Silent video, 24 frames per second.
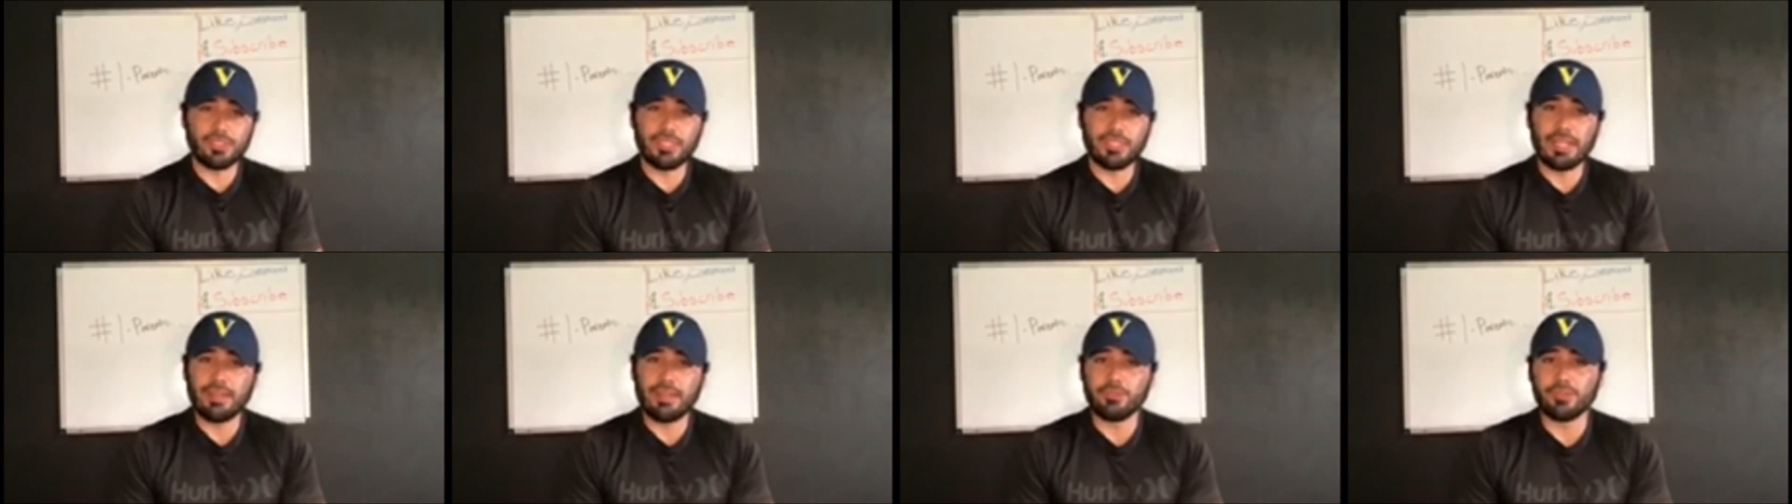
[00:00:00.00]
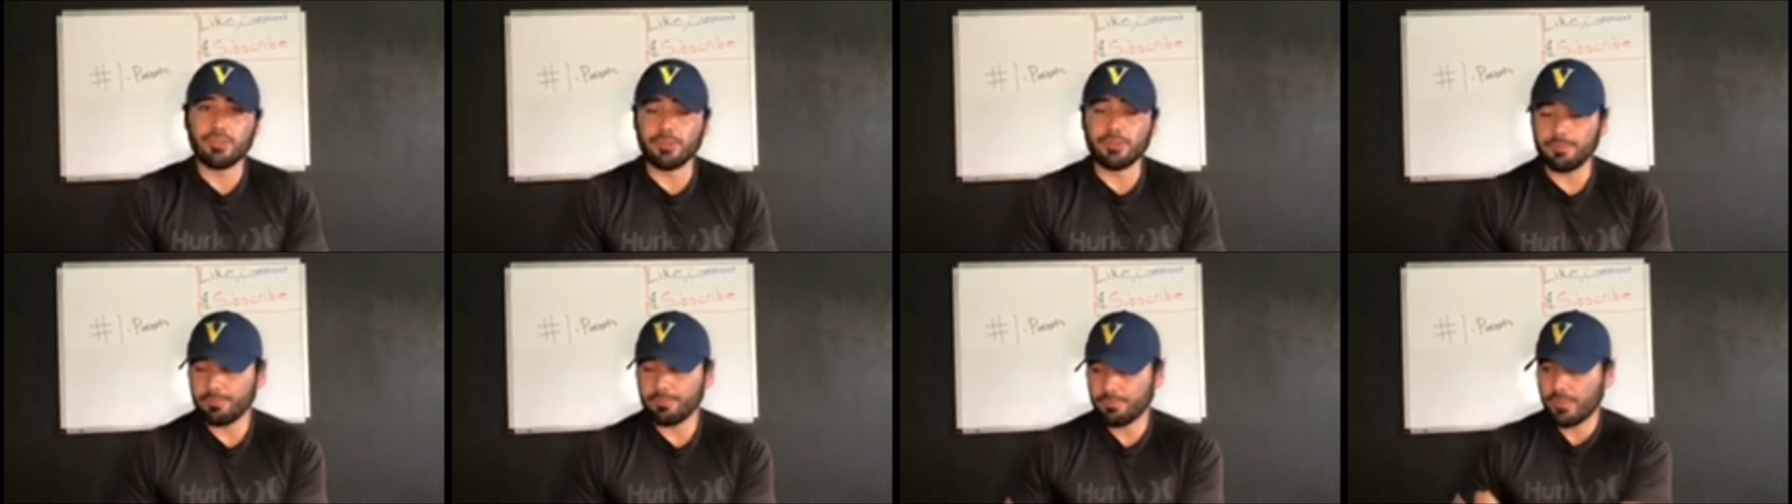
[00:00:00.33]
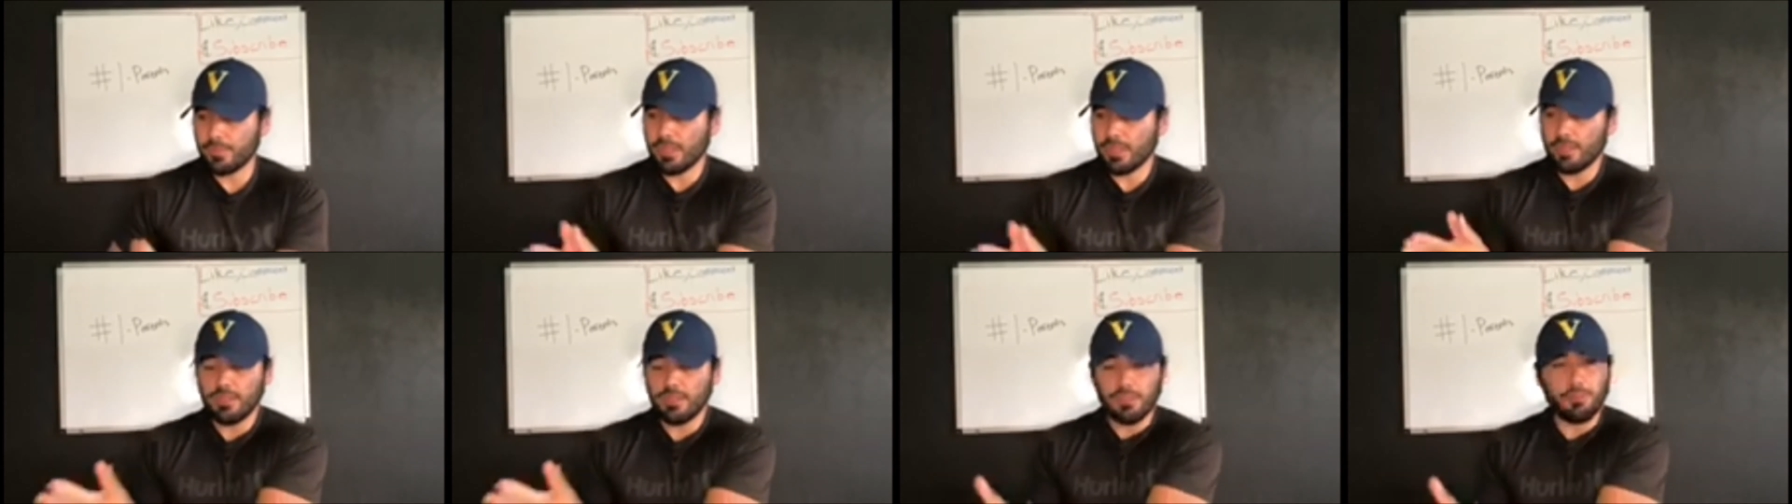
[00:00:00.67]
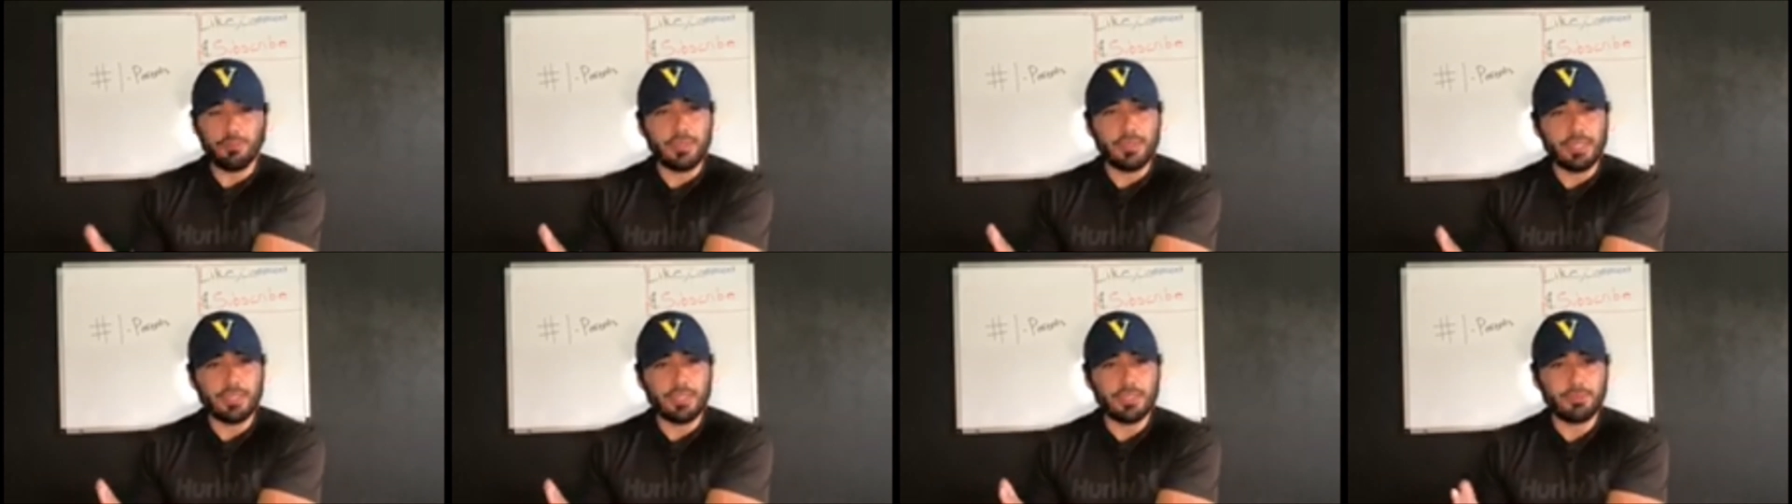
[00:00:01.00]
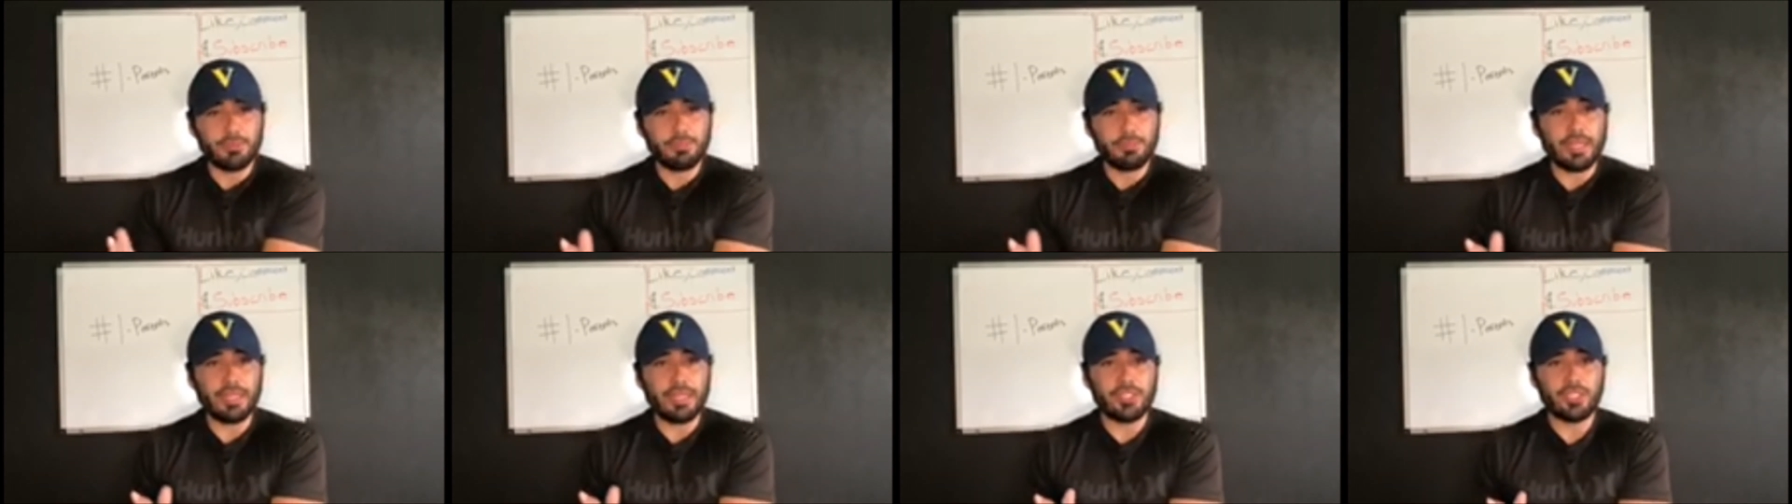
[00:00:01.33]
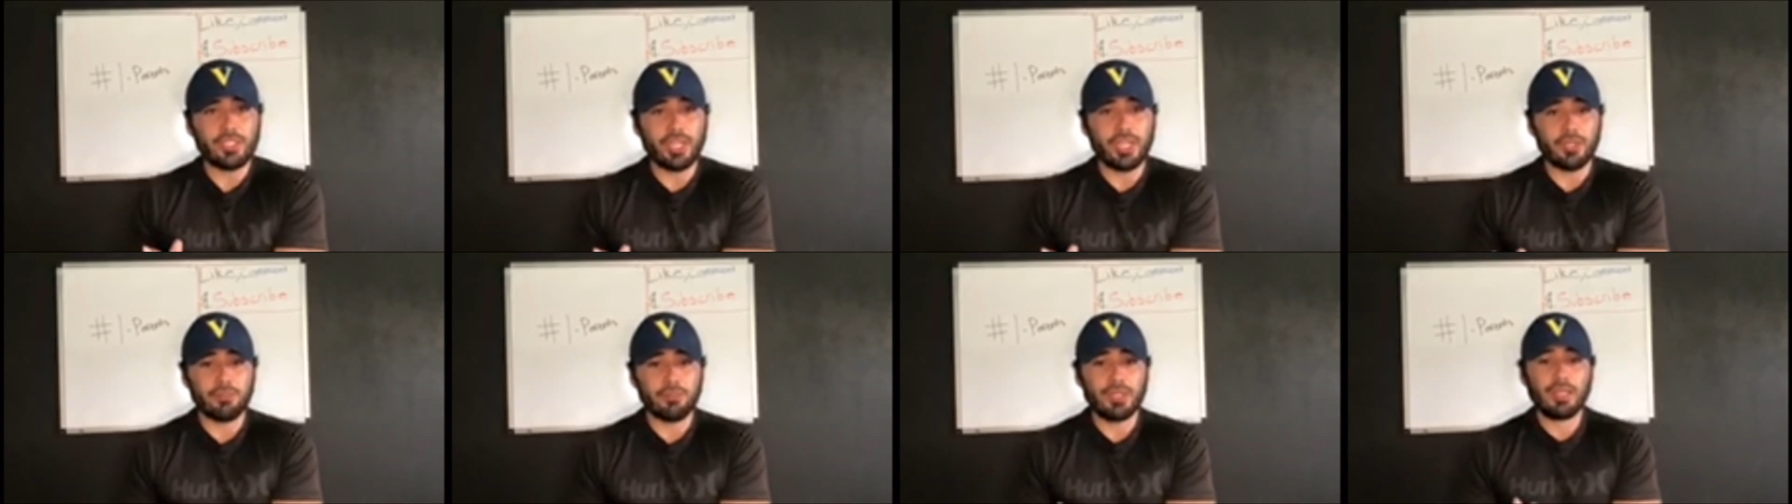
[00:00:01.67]
have the biggest paying
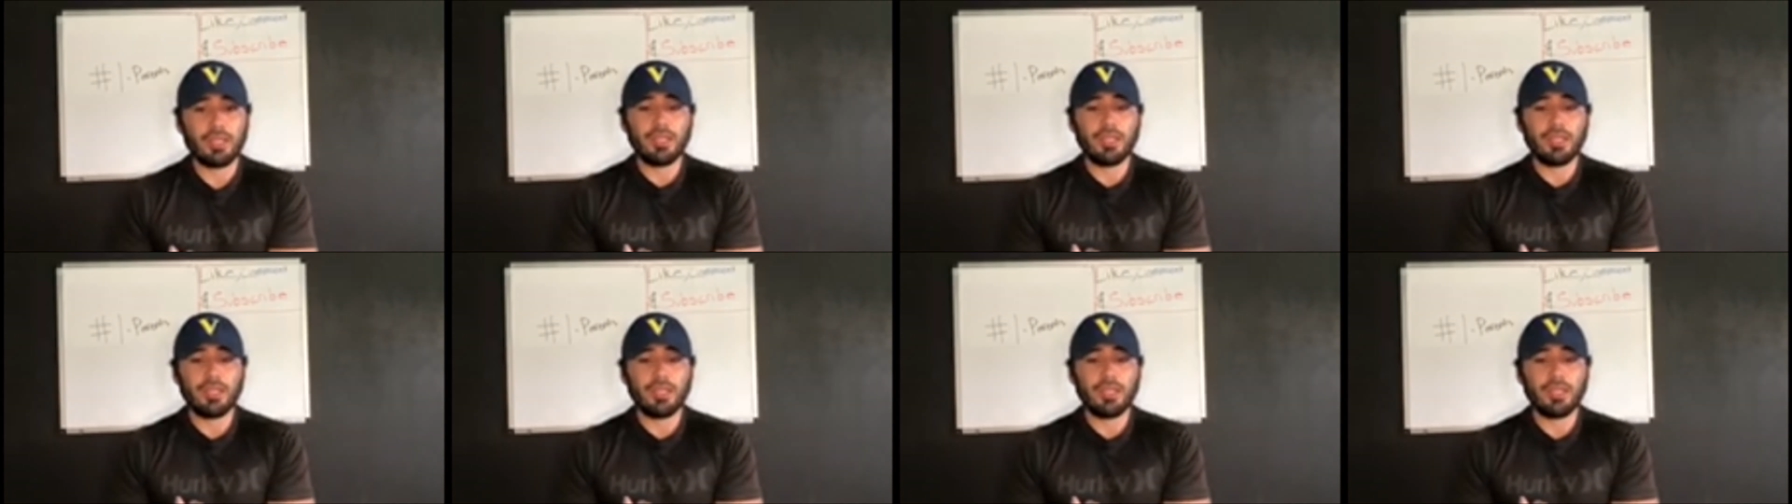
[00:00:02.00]
job.